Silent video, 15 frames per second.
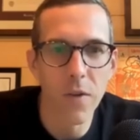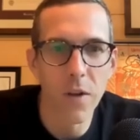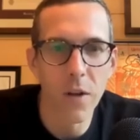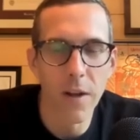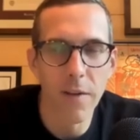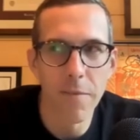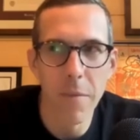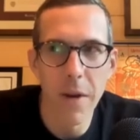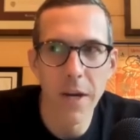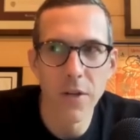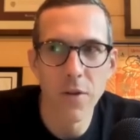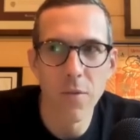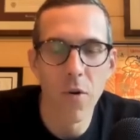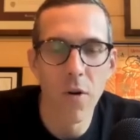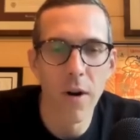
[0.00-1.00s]
feel have
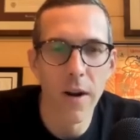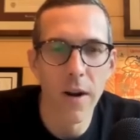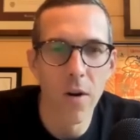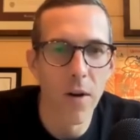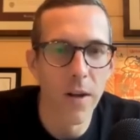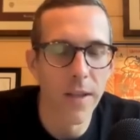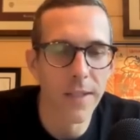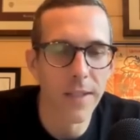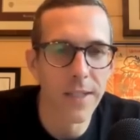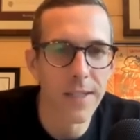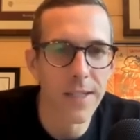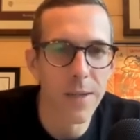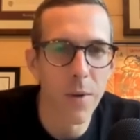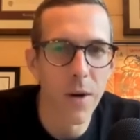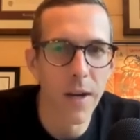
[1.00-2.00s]
made you more aero on the
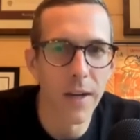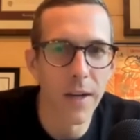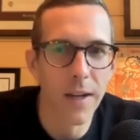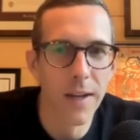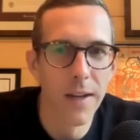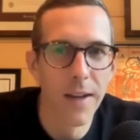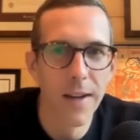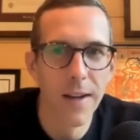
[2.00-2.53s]
TT bike?